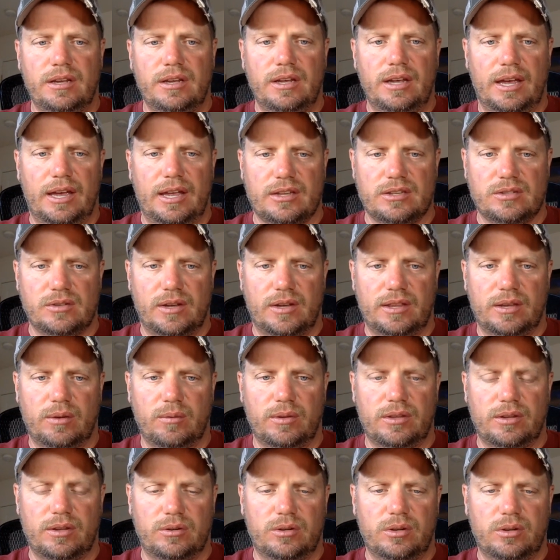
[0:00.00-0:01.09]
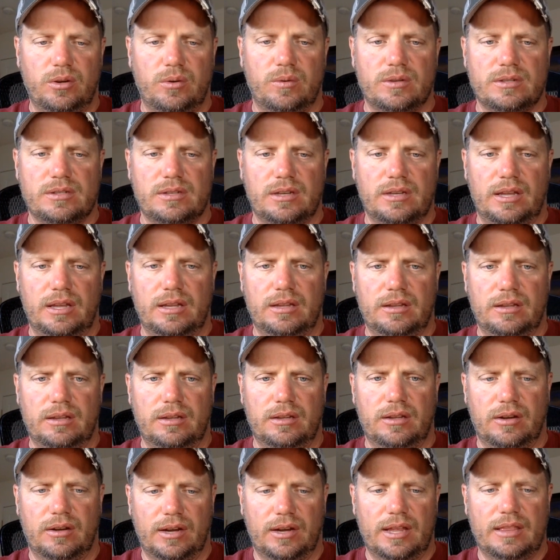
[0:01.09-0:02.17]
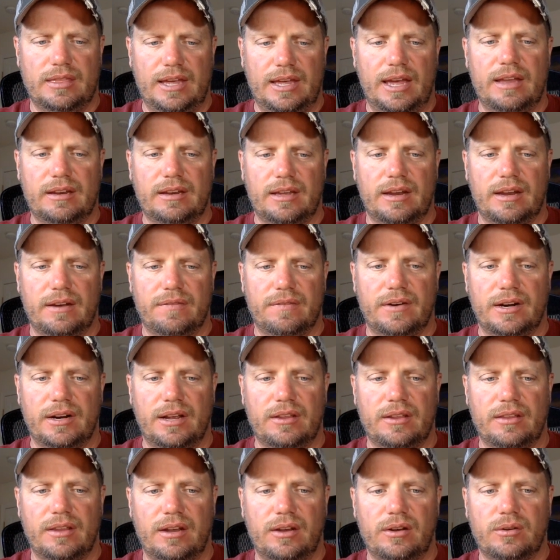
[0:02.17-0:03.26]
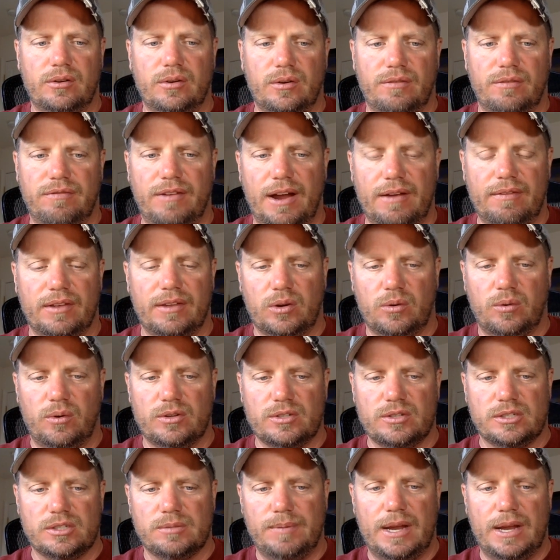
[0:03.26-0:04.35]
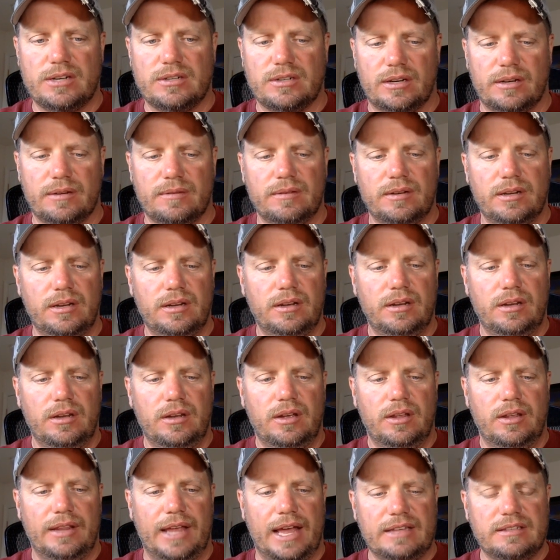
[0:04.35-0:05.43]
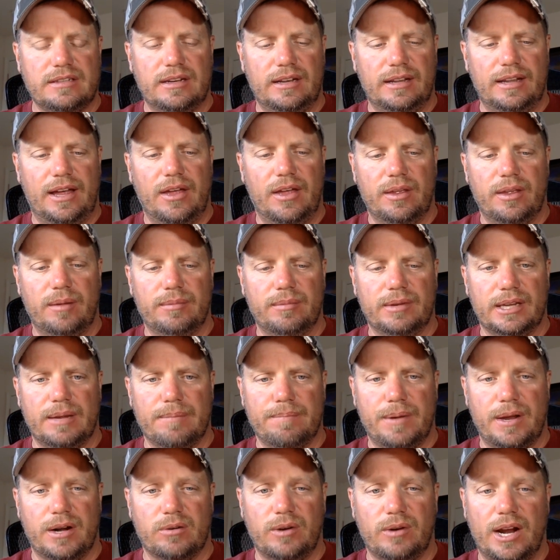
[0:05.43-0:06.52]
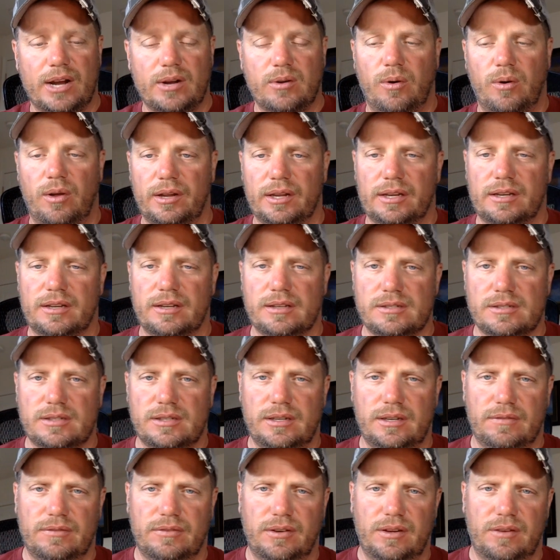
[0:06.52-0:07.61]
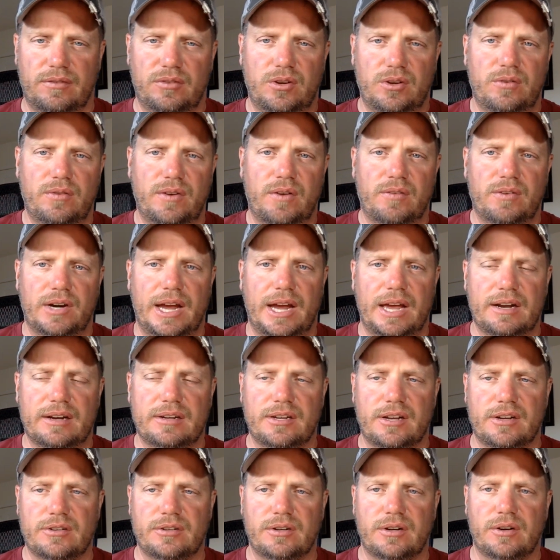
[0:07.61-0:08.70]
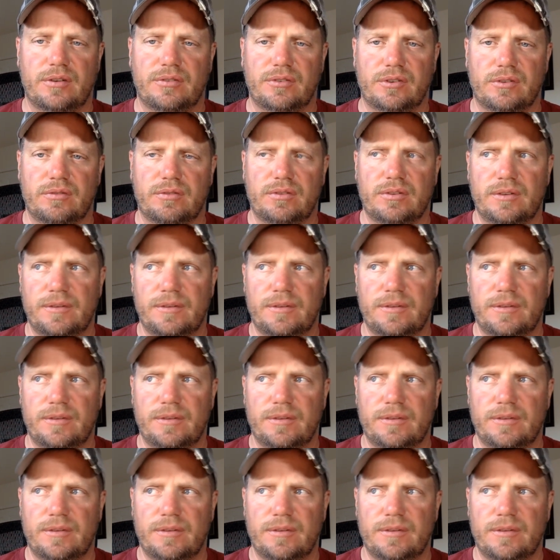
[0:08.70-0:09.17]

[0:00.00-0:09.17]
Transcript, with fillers: And so I think what they'll do is they'll get that kind of figured out. Then they'll do a 5-link coil suspension. That's going to allow them to get better ride quality because if you've ever had a Tundra or if you've